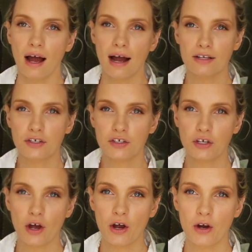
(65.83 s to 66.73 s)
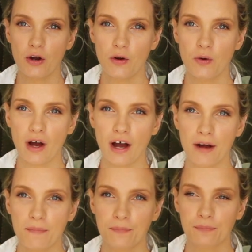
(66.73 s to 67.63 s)
And so
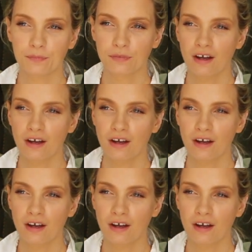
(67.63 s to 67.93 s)
um,